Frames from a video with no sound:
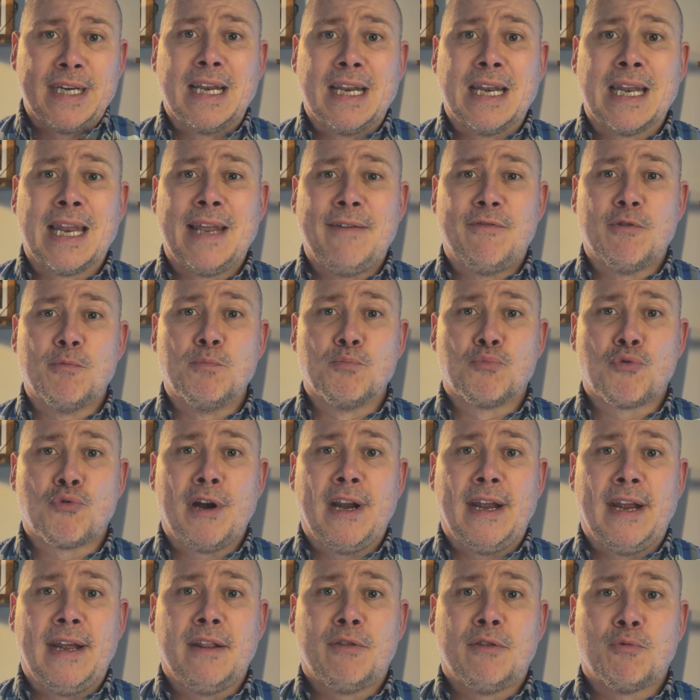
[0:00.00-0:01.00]
and live and
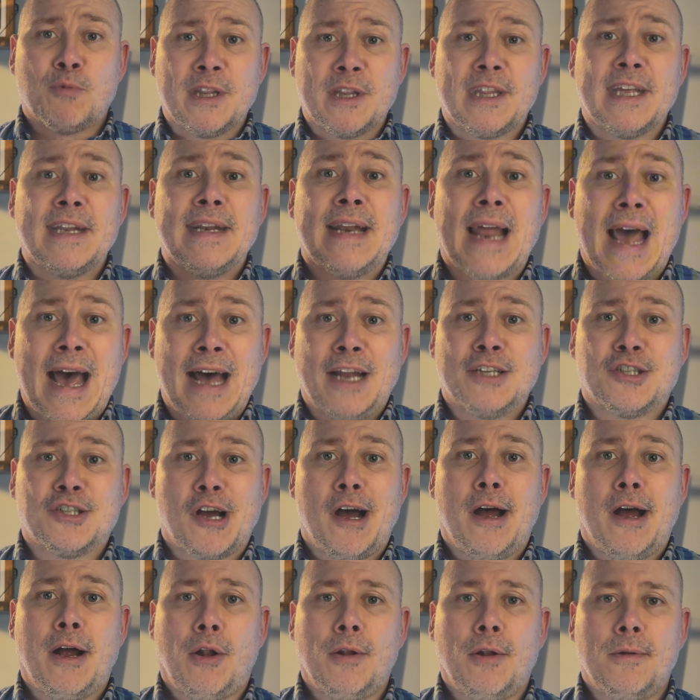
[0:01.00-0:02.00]
breathe within
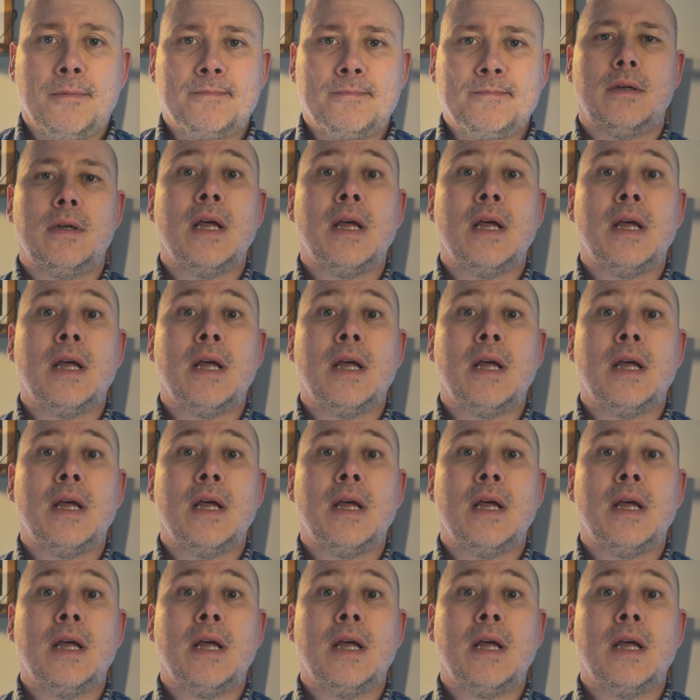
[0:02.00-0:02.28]
Agile.